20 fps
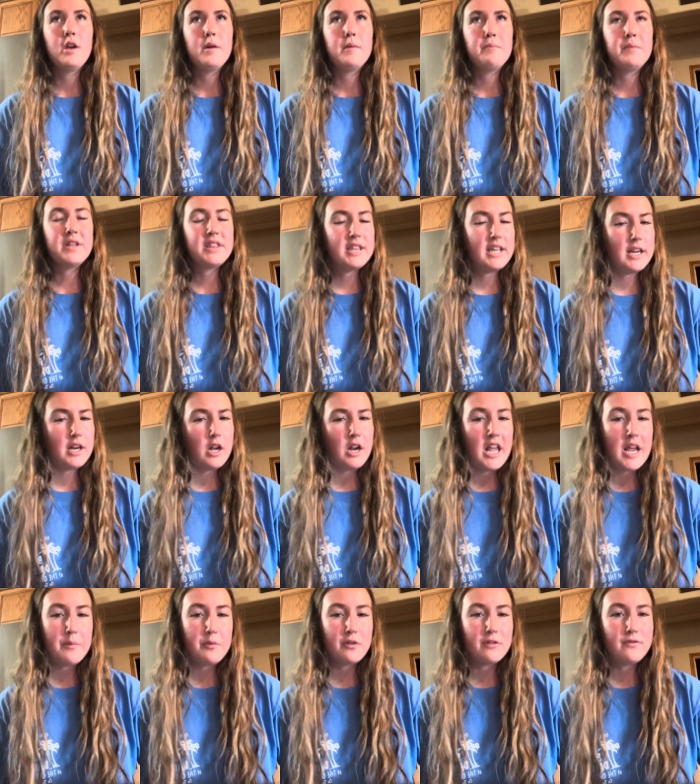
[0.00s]
But then on
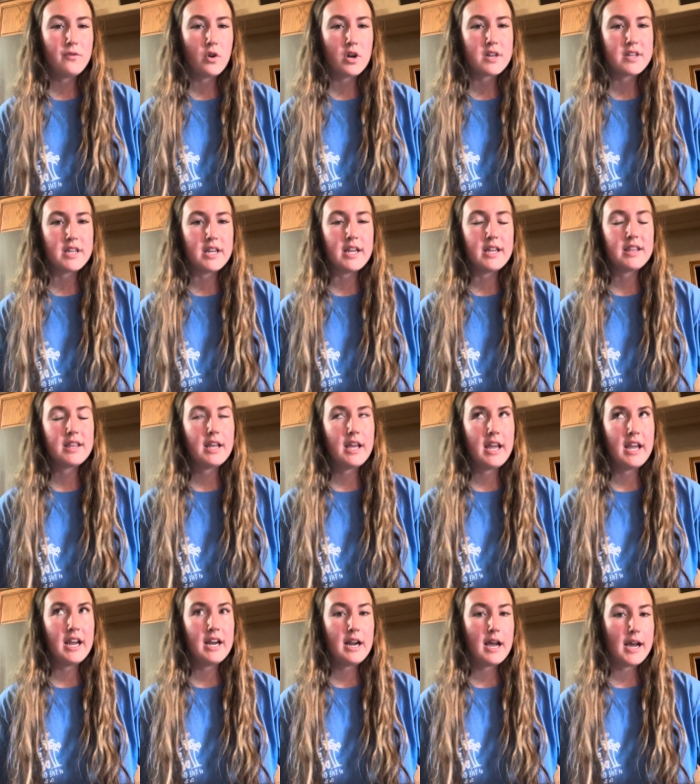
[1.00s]
April 14th,
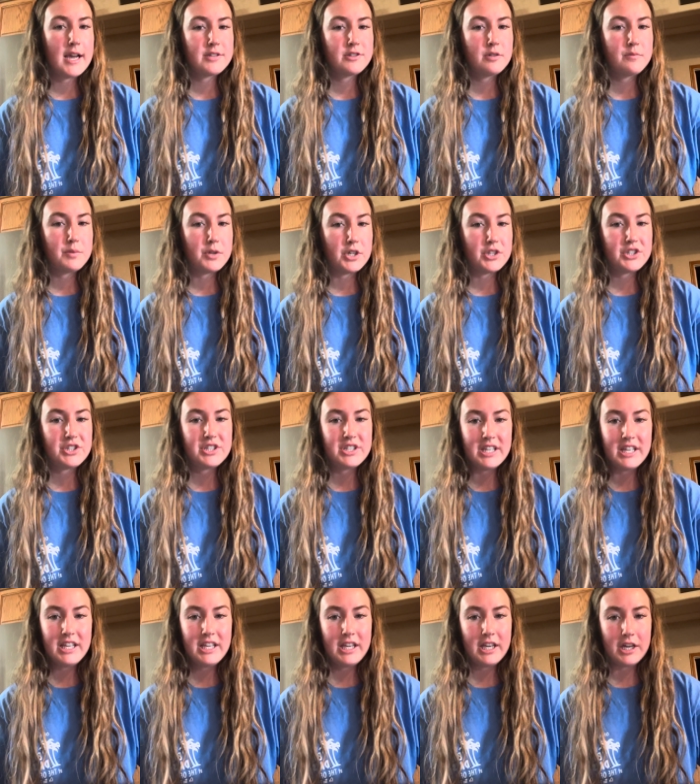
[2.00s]
Anheuser-Busch
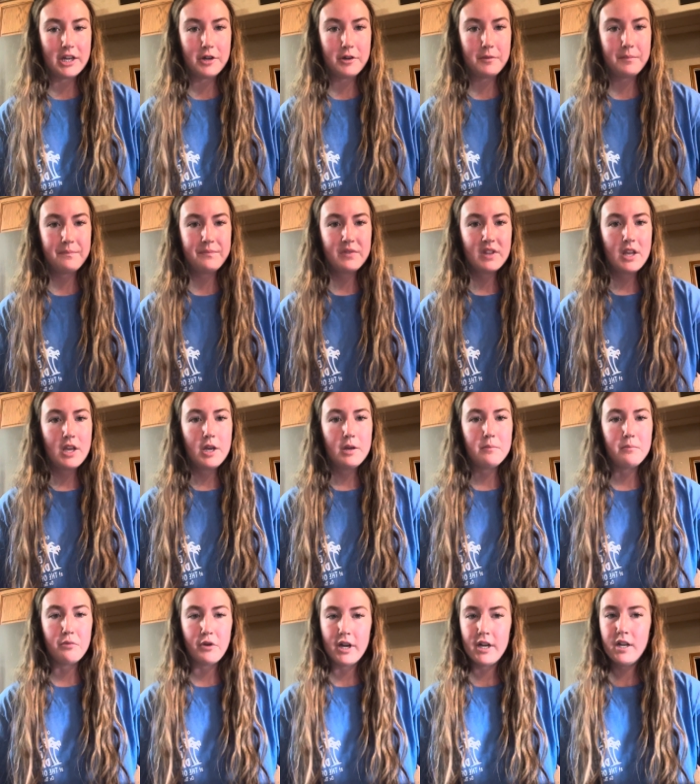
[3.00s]
CEO
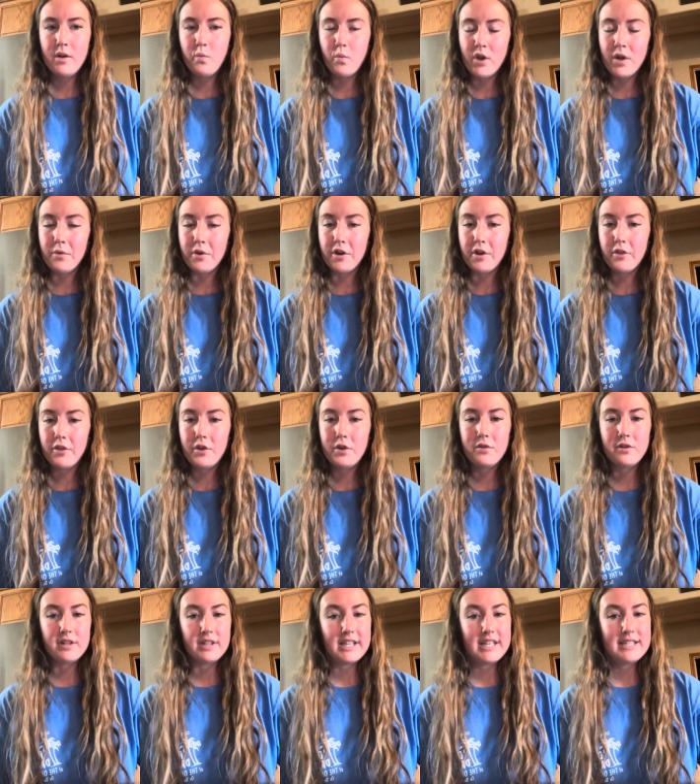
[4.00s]
Brandon Whitworth
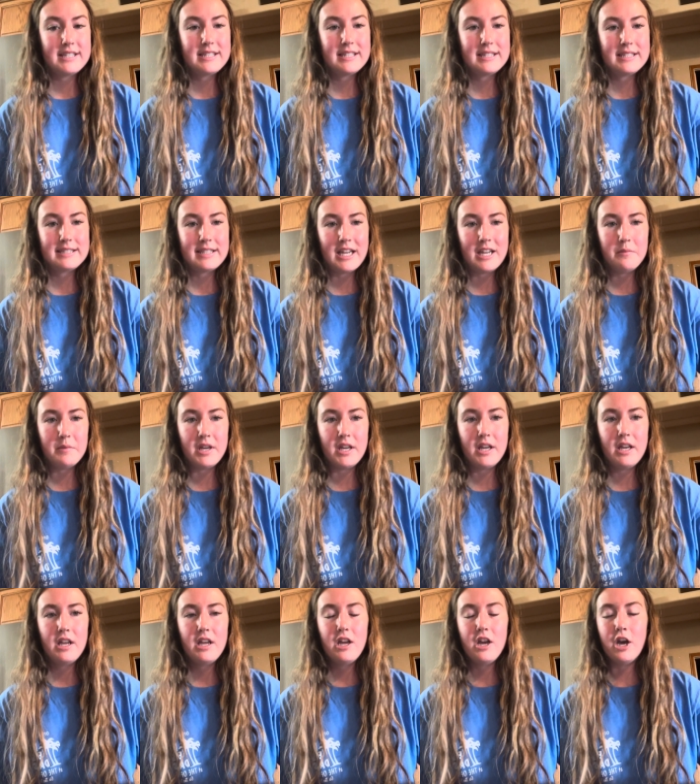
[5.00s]
released a
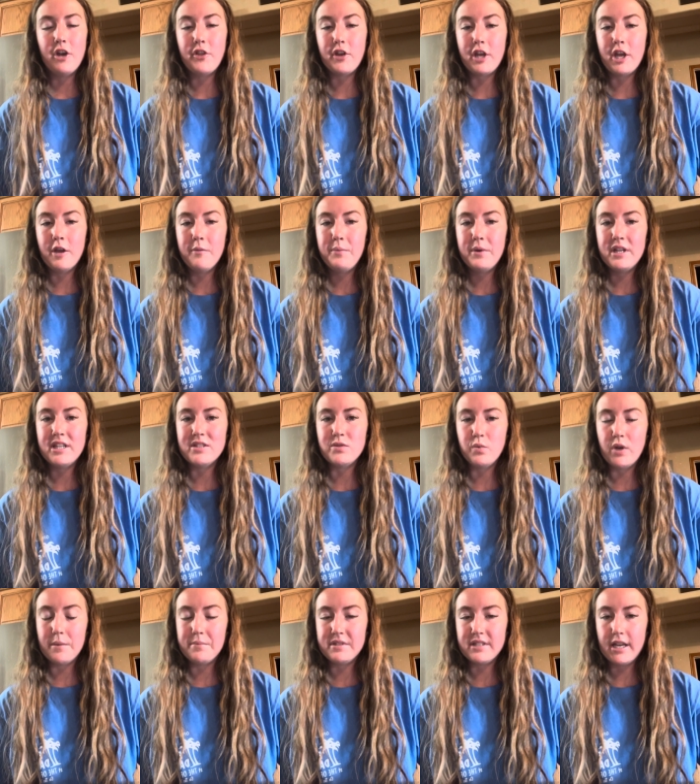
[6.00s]
statement on the company's
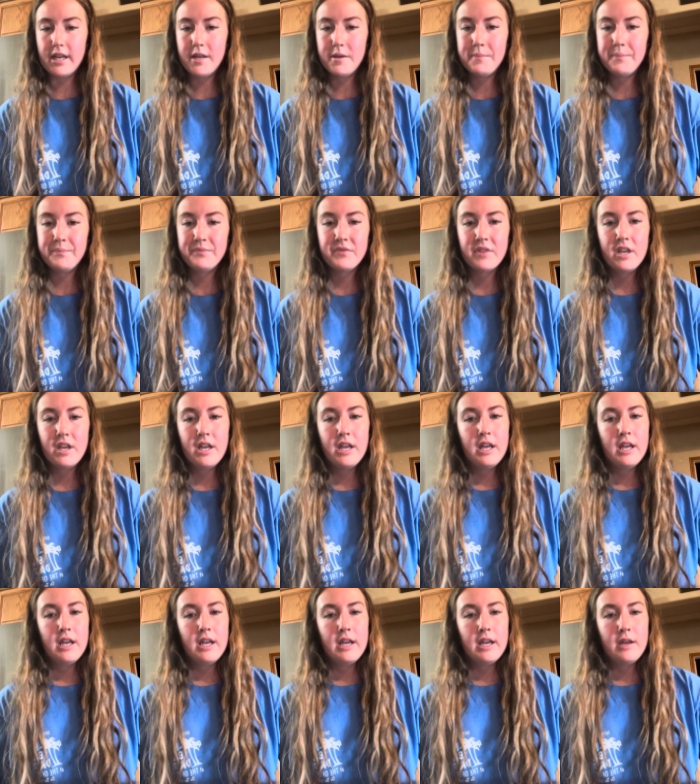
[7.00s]
website,
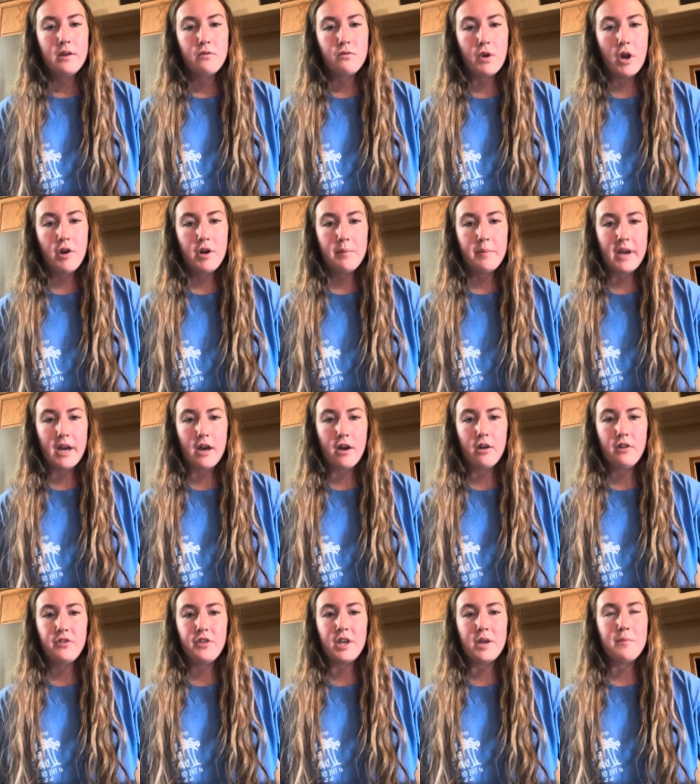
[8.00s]
wrote
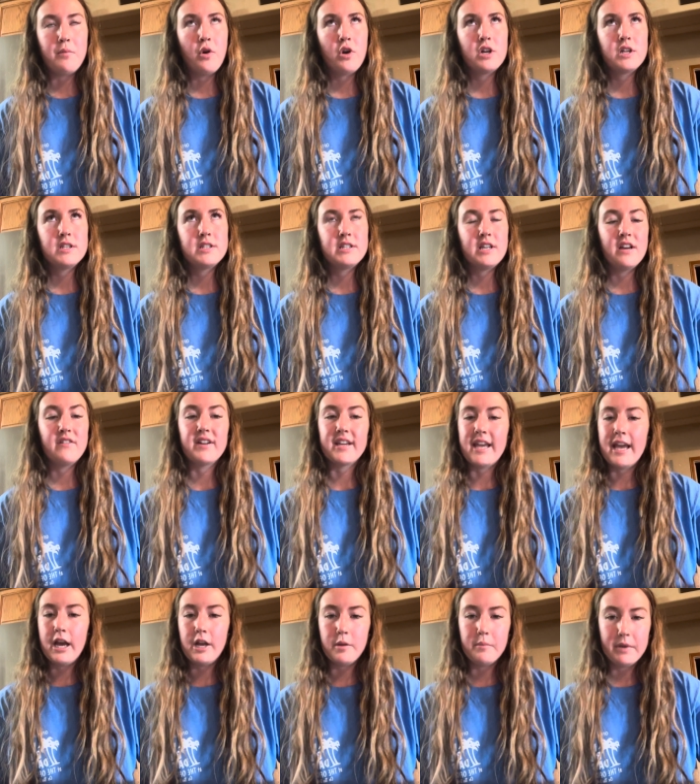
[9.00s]
about the importance of
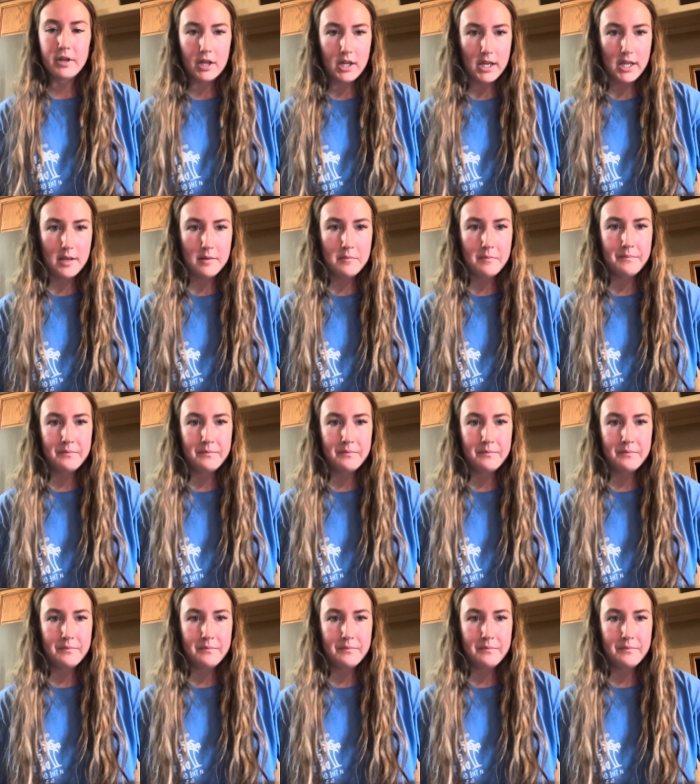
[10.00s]
accountability